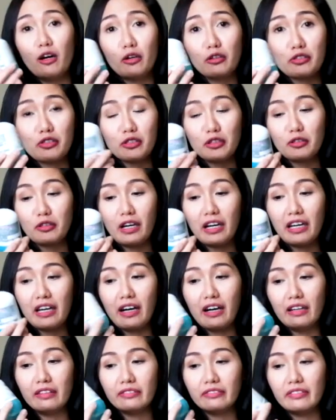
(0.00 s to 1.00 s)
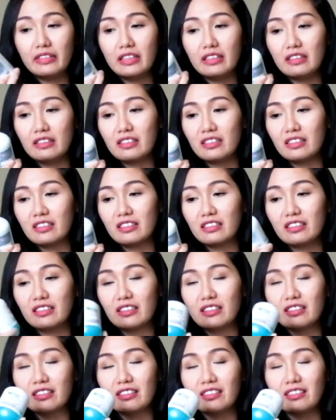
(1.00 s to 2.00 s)
also I have
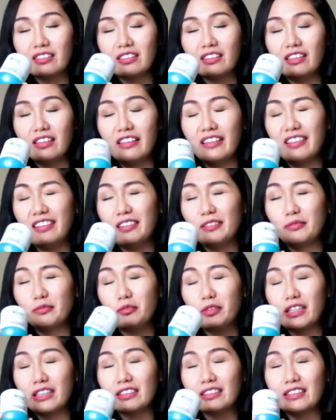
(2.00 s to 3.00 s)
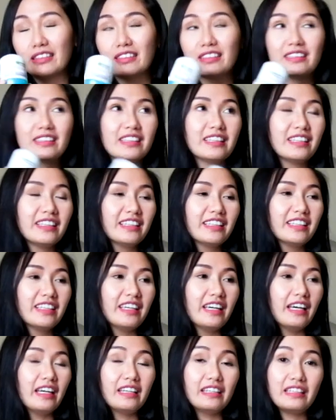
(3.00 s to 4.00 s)
this, um, what is this?
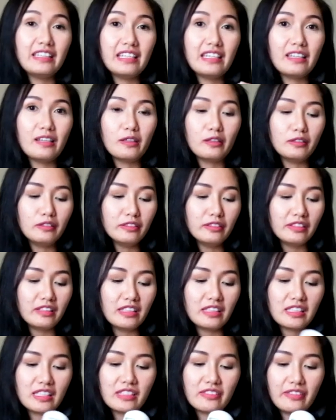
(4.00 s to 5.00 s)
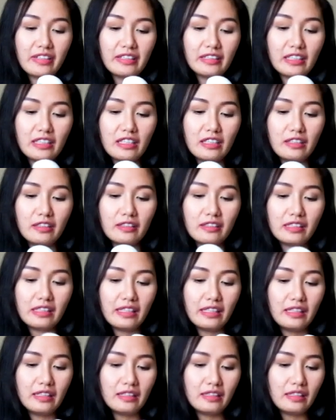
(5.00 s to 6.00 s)
ADO. This is very cute
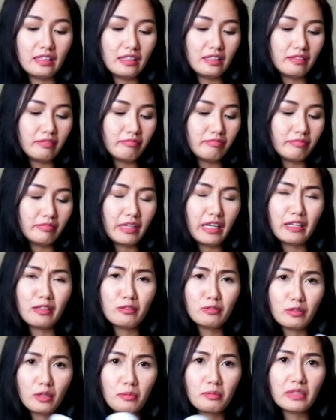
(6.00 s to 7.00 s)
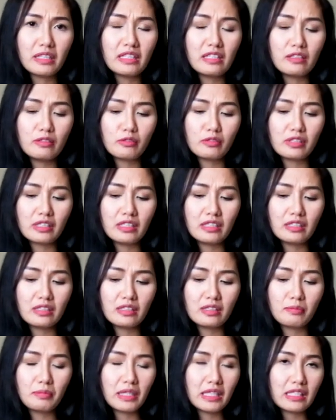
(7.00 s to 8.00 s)
and I don't normally use it
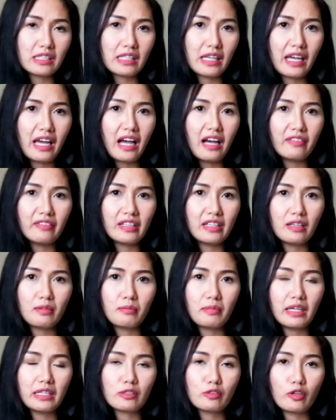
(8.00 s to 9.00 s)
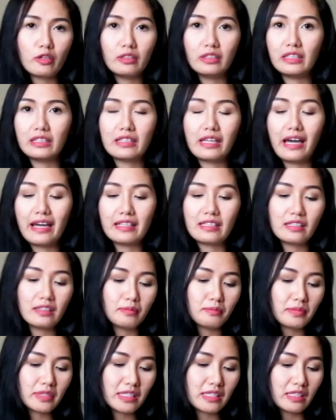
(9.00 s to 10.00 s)
because I have it in my toilet
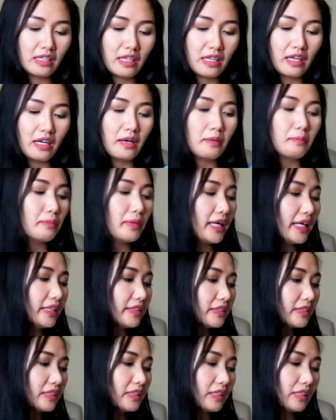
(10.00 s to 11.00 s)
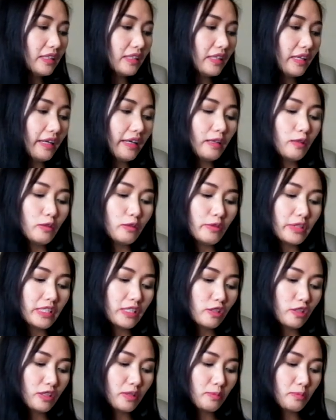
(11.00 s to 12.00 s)
items but I
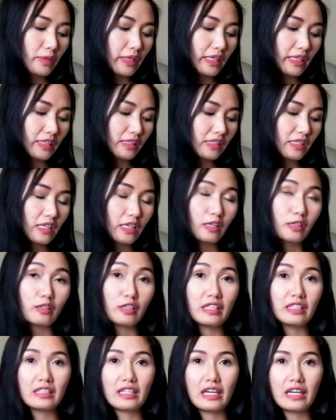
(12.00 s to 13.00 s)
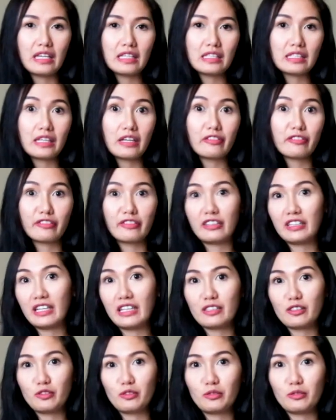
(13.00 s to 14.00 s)
always just bring it here in case I
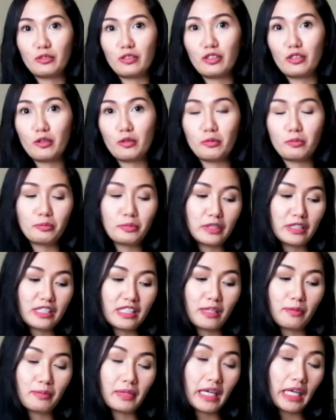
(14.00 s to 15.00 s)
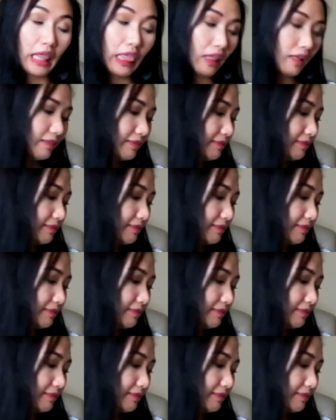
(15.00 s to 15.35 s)
forget to you know put something